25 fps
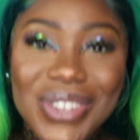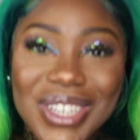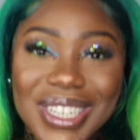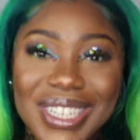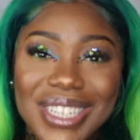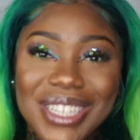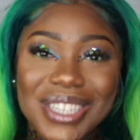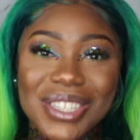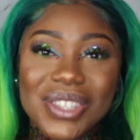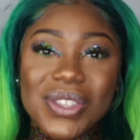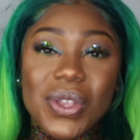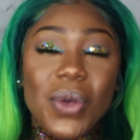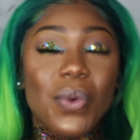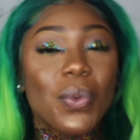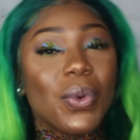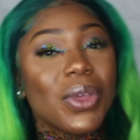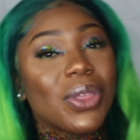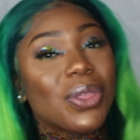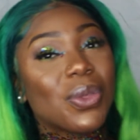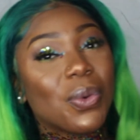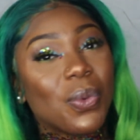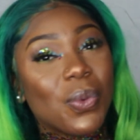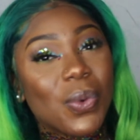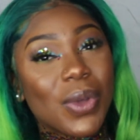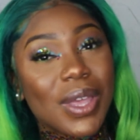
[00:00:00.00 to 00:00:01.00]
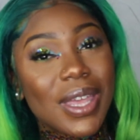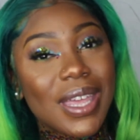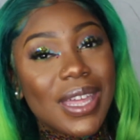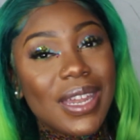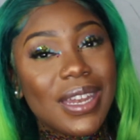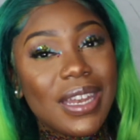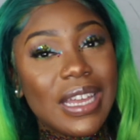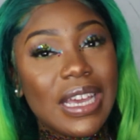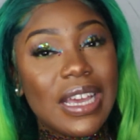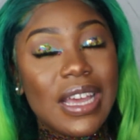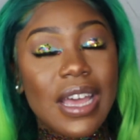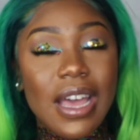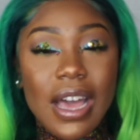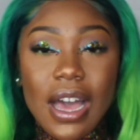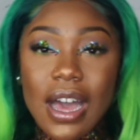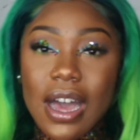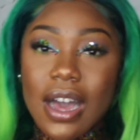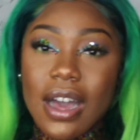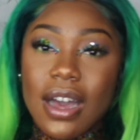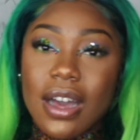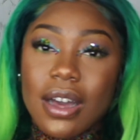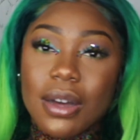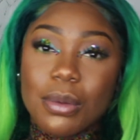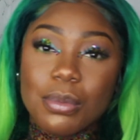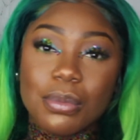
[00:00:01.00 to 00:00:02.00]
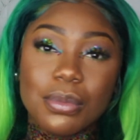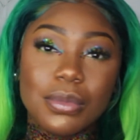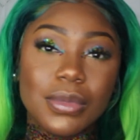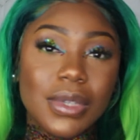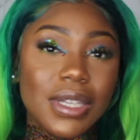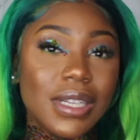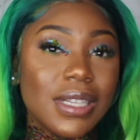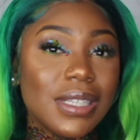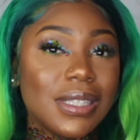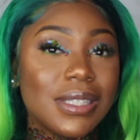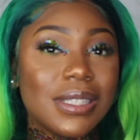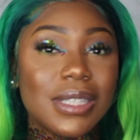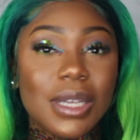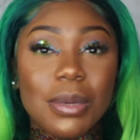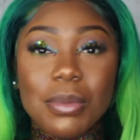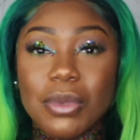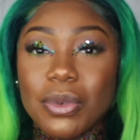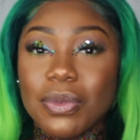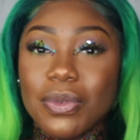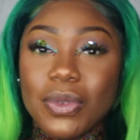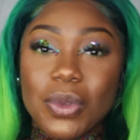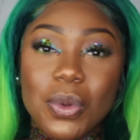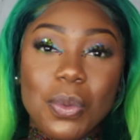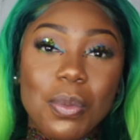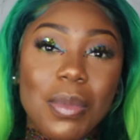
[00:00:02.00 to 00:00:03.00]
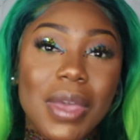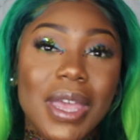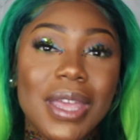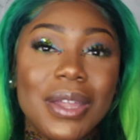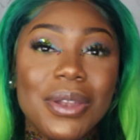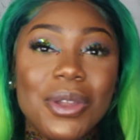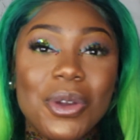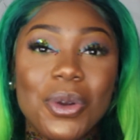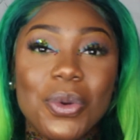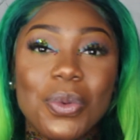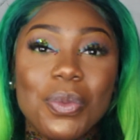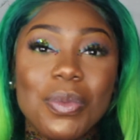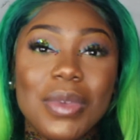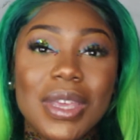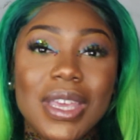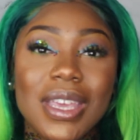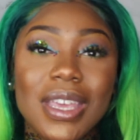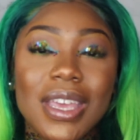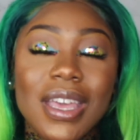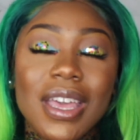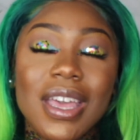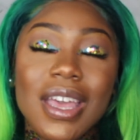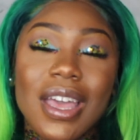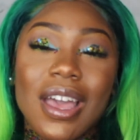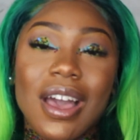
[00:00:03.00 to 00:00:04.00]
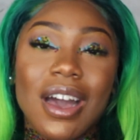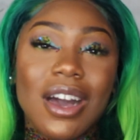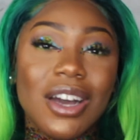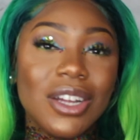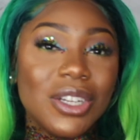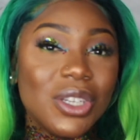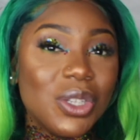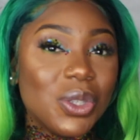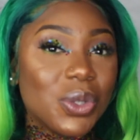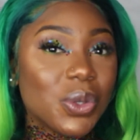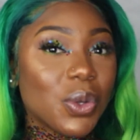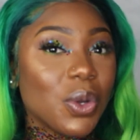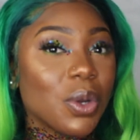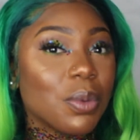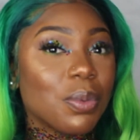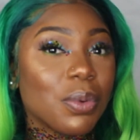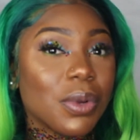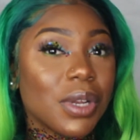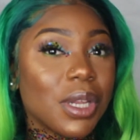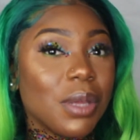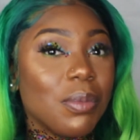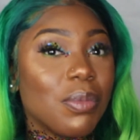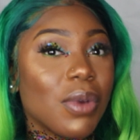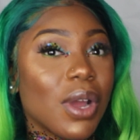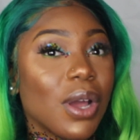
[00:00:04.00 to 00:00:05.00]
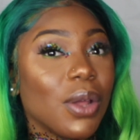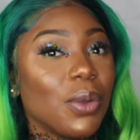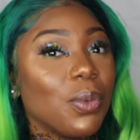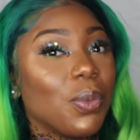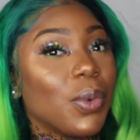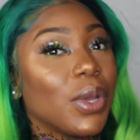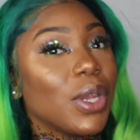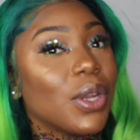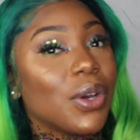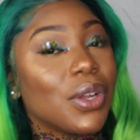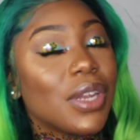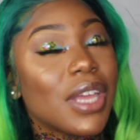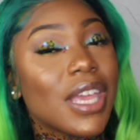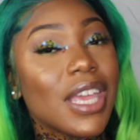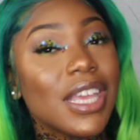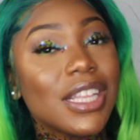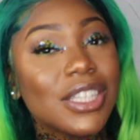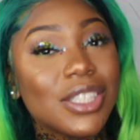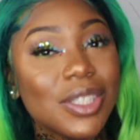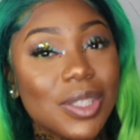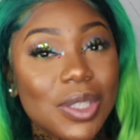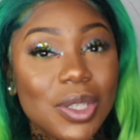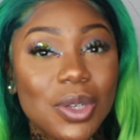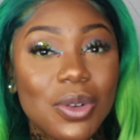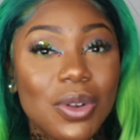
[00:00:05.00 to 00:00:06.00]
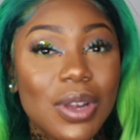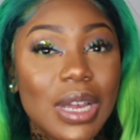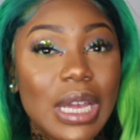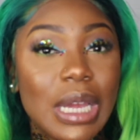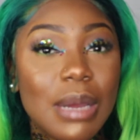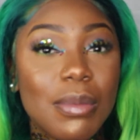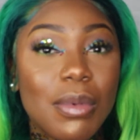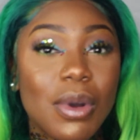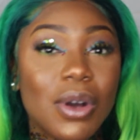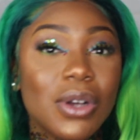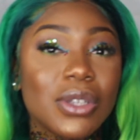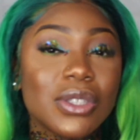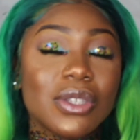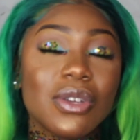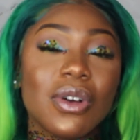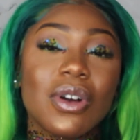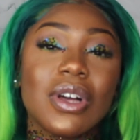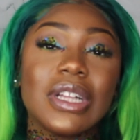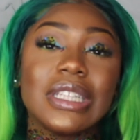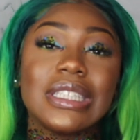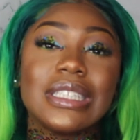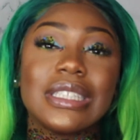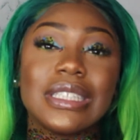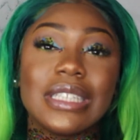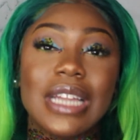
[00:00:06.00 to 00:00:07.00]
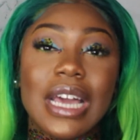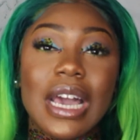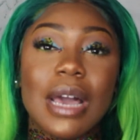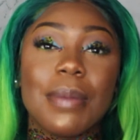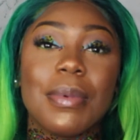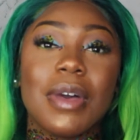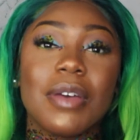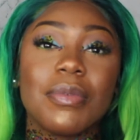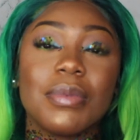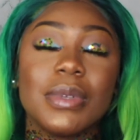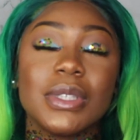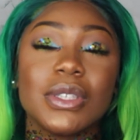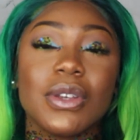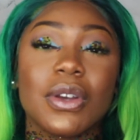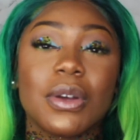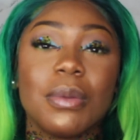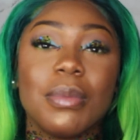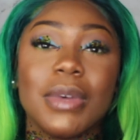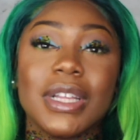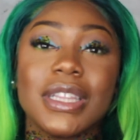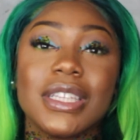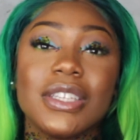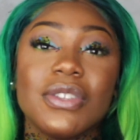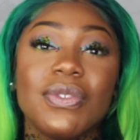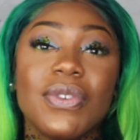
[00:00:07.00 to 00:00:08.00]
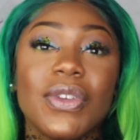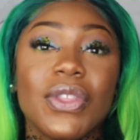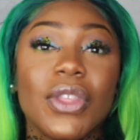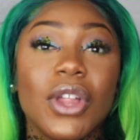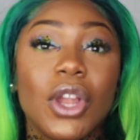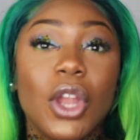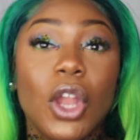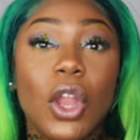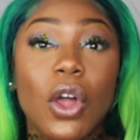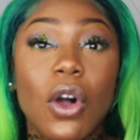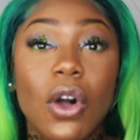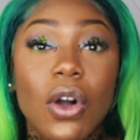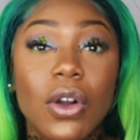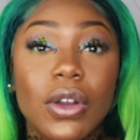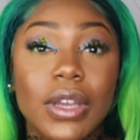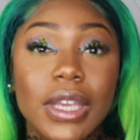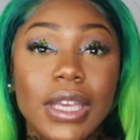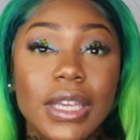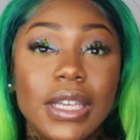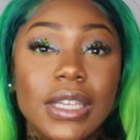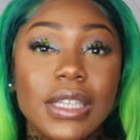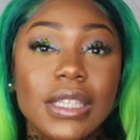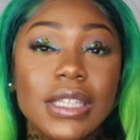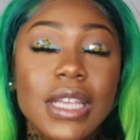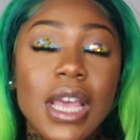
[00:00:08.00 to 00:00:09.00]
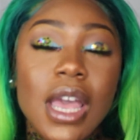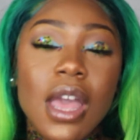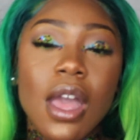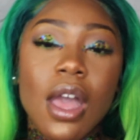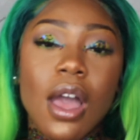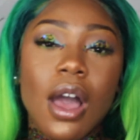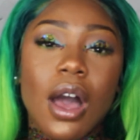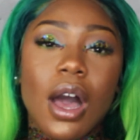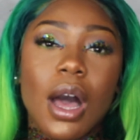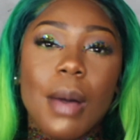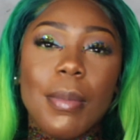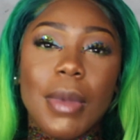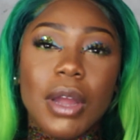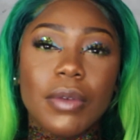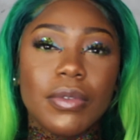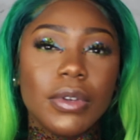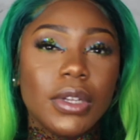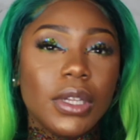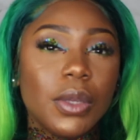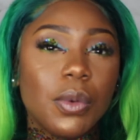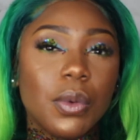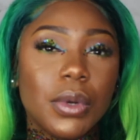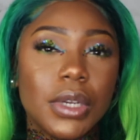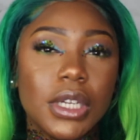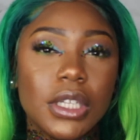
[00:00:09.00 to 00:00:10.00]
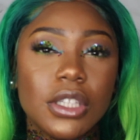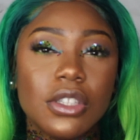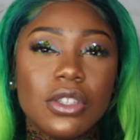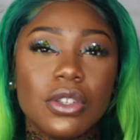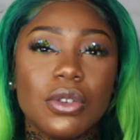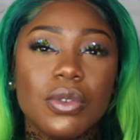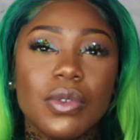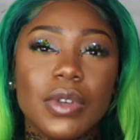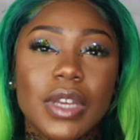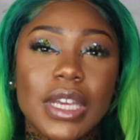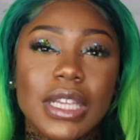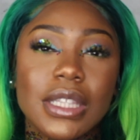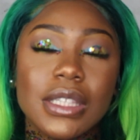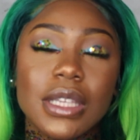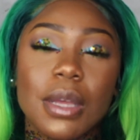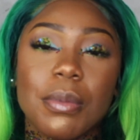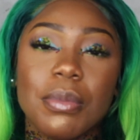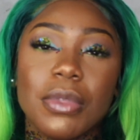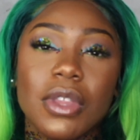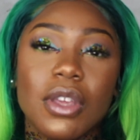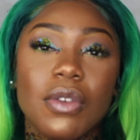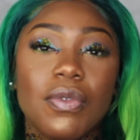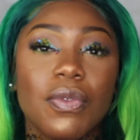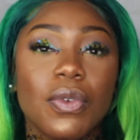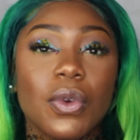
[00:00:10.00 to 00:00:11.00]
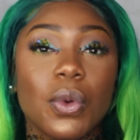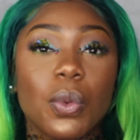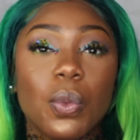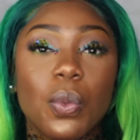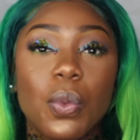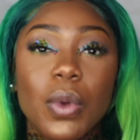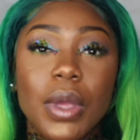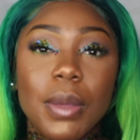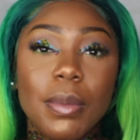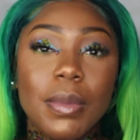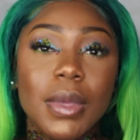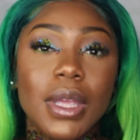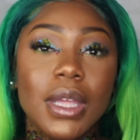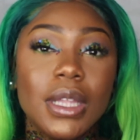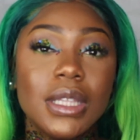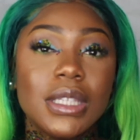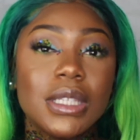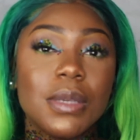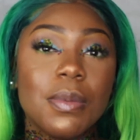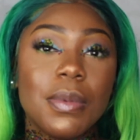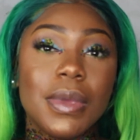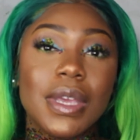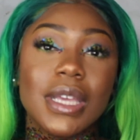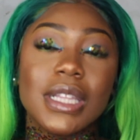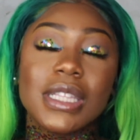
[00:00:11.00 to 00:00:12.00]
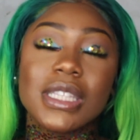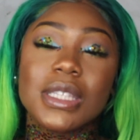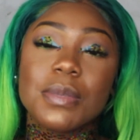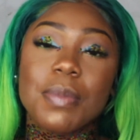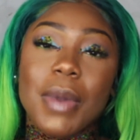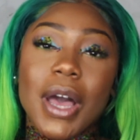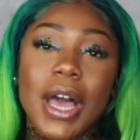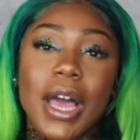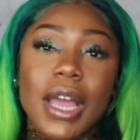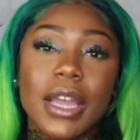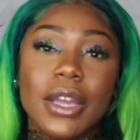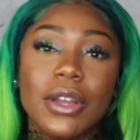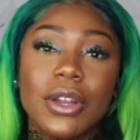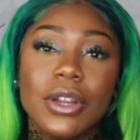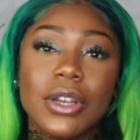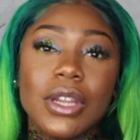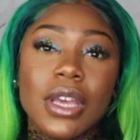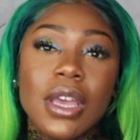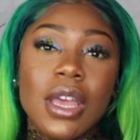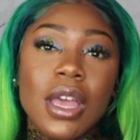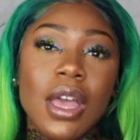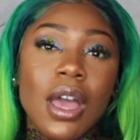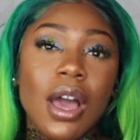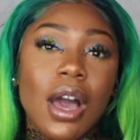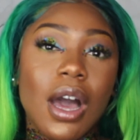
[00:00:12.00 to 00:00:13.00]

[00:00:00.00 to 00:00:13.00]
Fitness with Wynn. Some of you may know me _prettybrownwynn on Instagram, also on Snap. I've been talking about this for the longest. I really wanted to create something for women to be inspired.